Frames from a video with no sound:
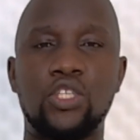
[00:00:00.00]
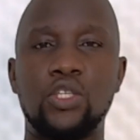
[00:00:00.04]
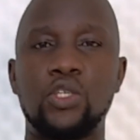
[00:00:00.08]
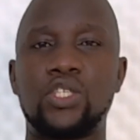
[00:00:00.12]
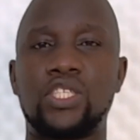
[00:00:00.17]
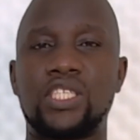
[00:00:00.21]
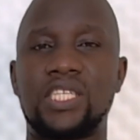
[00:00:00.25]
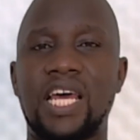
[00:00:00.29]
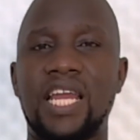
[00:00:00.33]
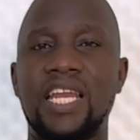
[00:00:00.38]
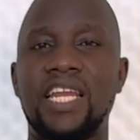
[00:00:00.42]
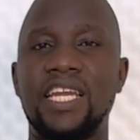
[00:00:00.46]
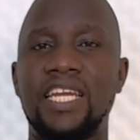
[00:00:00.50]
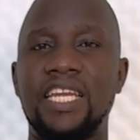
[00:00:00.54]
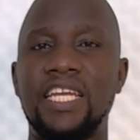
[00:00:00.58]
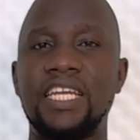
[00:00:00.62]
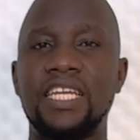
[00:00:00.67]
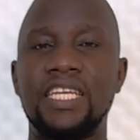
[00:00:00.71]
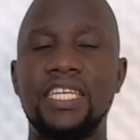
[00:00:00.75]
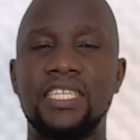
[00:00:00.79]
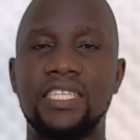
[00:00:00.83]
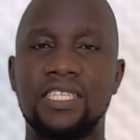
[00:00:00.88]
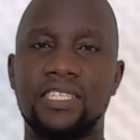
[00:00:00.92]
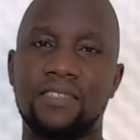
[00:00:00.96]
your study
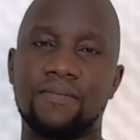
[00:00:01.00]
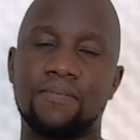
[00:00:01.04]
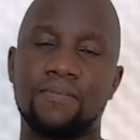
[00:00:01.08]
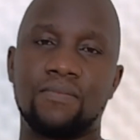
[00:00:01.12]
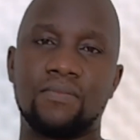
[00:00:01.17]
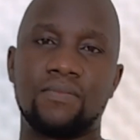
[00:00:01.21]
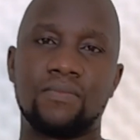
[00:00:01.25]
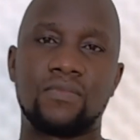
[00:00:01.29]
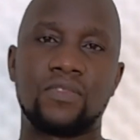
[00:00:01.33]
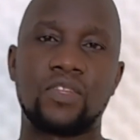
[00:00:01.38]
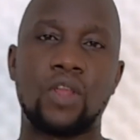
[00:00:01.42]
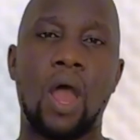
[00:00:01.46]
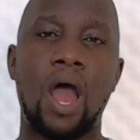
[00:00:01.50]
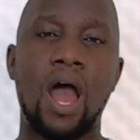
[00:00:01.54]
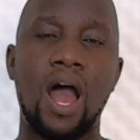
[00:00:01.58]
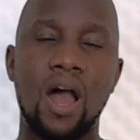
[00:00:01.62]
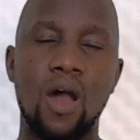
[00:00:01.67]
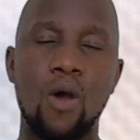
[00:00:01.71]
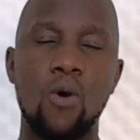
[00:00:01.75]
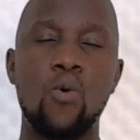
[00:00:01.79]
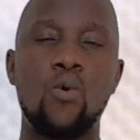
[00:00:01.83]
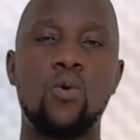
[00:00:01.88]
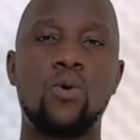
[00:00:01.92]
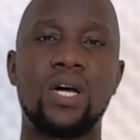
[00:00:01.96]
did.
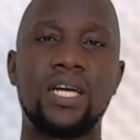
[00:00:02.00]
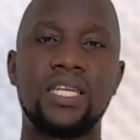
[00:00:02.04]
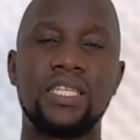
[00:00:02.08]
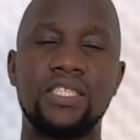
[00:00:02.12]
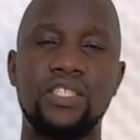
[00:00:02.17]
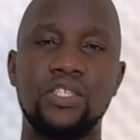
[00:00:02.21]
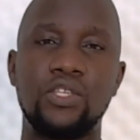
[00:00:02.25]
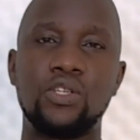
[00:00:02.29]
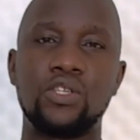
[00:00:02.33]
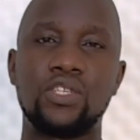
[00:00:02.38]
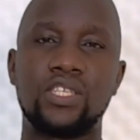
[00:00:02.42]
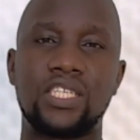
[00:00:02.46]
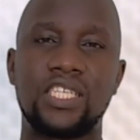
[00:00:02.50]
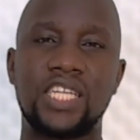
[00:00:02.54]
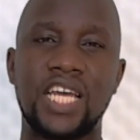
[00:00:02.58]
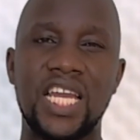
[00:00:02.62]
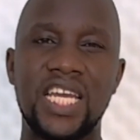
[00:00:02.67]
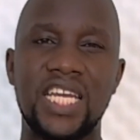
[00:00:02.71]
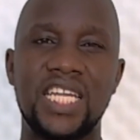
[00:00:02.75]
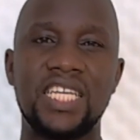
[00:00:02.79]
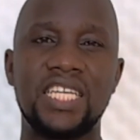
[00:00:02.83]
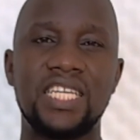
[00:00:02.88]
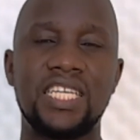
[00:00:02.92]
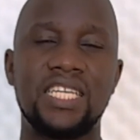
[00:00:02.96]
How was your
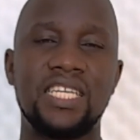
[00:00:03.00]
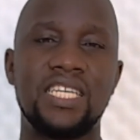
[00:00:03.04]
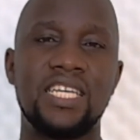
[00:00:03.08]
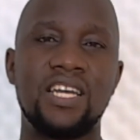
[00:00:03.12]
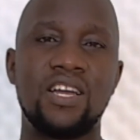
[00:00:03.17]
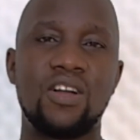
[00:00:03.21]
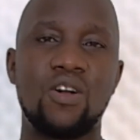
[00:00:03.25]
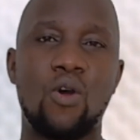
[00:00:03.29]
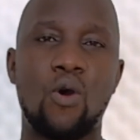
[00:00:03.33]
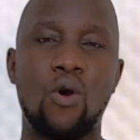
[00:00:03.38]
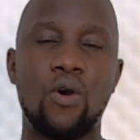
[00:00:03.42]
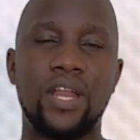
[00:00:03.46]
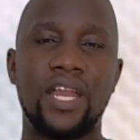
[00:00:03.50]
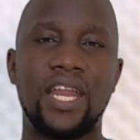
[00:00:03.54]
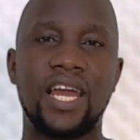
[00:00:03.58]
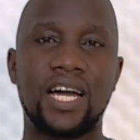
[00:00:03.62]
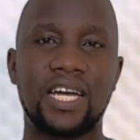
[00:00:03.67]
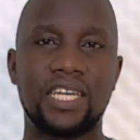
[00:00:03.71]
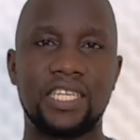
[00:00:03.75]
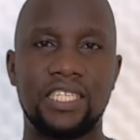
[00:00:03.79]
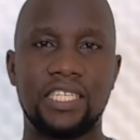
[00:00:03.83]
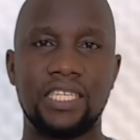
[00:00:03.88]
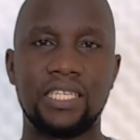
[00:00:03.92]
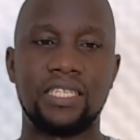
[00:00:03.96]
study
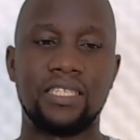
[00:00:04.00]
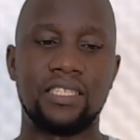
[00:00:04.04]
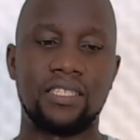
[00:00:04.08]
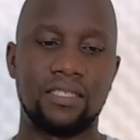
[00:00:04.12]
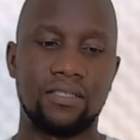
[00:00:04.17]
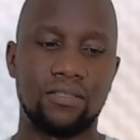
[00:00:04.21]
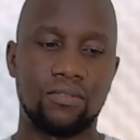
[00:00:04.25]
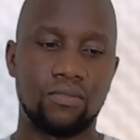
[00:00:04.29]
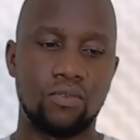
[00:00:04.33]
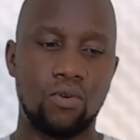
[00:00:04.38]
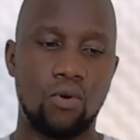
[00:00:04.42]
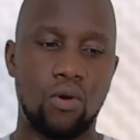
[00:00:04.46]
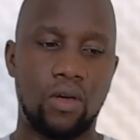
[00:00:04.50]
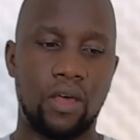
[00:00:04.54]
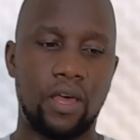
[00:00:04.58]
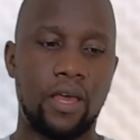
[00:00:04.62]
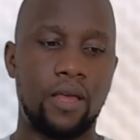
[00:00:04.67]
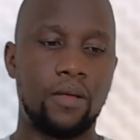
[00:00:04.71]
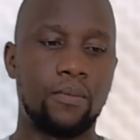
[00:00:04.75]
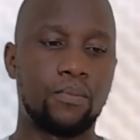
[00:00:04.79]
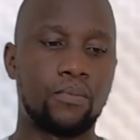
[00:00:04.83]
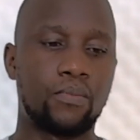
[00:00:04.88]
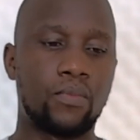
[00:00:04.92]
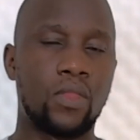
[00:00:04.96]
conducted?
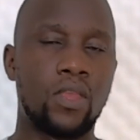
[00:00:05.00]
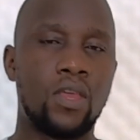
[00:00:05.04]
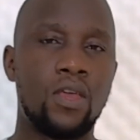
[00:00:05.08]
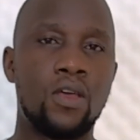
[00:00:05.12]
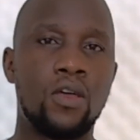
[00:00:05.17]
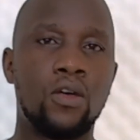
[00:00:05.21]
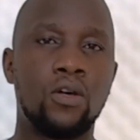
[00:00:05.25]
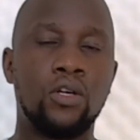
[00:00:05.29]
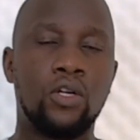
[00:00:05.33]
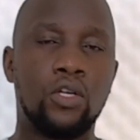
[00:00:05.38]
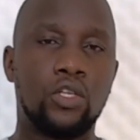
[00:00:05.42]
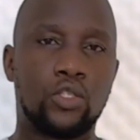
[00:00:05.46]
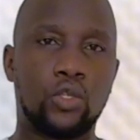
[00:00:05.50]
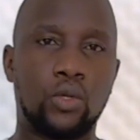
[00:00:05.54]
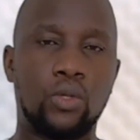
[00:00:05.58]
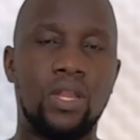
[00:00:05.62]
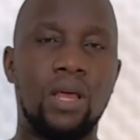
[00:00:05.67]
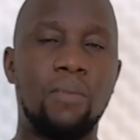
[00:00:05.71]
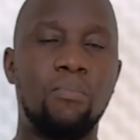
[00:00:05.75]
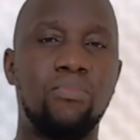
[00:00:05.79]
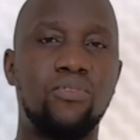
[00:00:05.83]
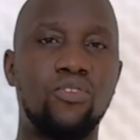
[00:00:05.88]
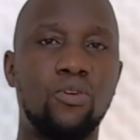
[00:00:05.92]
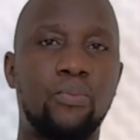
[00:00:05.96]
Okay, so
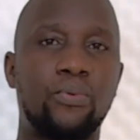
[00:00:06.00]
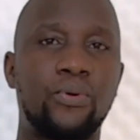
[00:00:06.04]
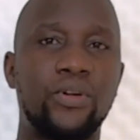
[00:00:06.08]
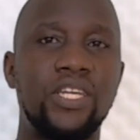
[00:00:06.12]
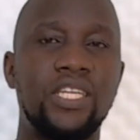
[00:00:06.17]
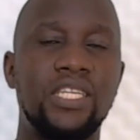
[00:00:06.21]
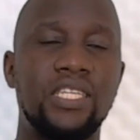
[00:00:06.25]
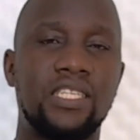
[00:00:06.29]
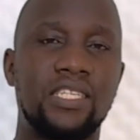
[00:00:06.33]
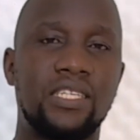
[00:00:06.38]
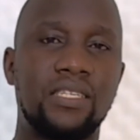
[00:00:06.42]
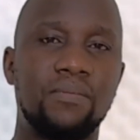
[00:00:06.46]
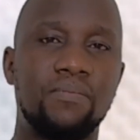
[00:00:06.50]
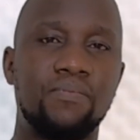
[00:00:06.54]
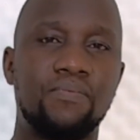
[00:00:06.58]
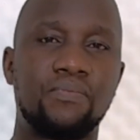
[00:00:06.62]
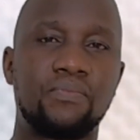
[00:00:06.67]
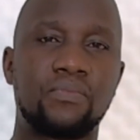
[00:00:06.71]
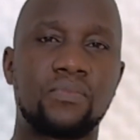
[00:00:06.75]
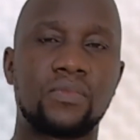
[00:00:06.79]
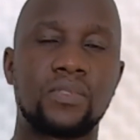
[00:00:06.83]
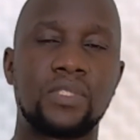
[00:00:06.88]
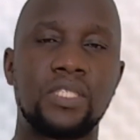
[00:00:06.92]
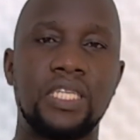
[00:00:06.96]
the blueprint
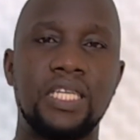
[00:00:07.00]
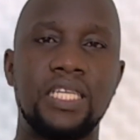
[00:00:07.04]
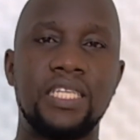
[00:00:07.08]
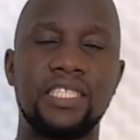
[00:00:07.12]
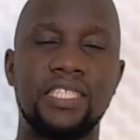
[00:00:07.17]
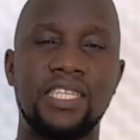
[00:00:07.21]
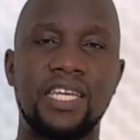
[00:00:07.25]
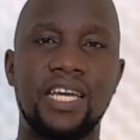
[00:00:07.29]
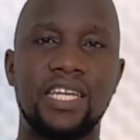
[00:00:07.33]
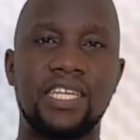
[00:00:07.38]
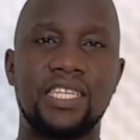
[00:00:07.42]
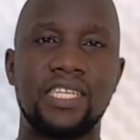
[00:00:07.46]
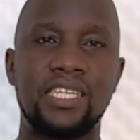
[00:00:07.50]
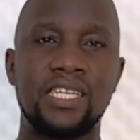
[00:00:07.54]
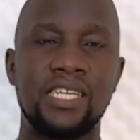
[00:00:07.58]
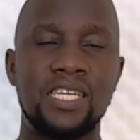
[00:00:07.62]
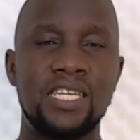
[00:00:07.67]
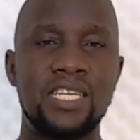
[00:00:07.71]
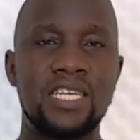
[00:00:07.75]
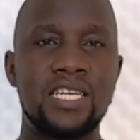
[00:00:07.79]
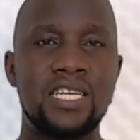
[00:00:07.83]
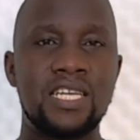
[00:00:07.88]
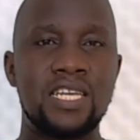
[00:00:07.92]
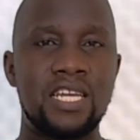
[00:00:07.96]
is
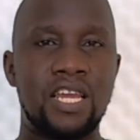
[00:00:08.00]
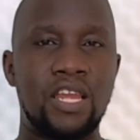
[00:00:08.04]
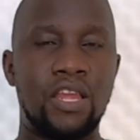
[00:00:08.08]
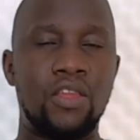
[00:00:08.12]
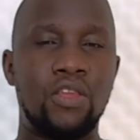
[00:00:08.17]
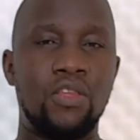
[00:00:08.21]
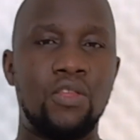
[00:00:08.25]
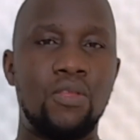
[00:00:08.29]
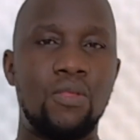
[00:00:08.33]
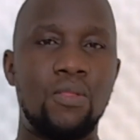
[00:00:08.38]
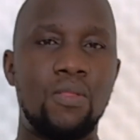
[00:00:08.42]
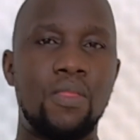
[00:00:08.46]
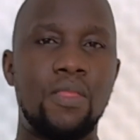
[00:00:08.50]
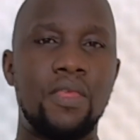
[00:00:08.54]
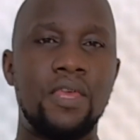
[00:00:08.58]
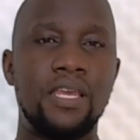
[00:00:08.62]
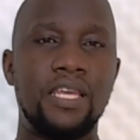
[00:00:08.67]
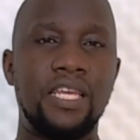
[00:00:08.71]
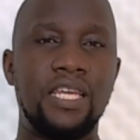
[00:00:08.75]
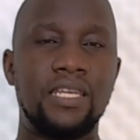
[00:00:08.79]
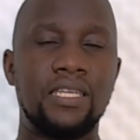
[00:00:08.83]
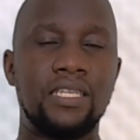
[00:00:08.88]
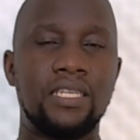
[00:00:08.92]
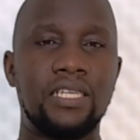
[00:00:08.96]
that
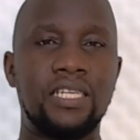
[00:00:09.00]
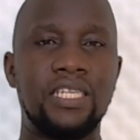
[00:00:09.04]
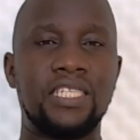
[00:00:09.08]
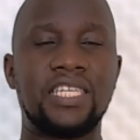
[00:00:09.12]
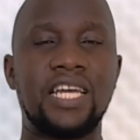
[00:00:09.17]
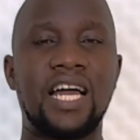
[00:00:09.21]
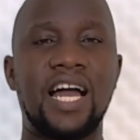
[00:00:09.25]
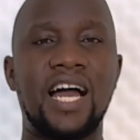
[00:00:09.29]
it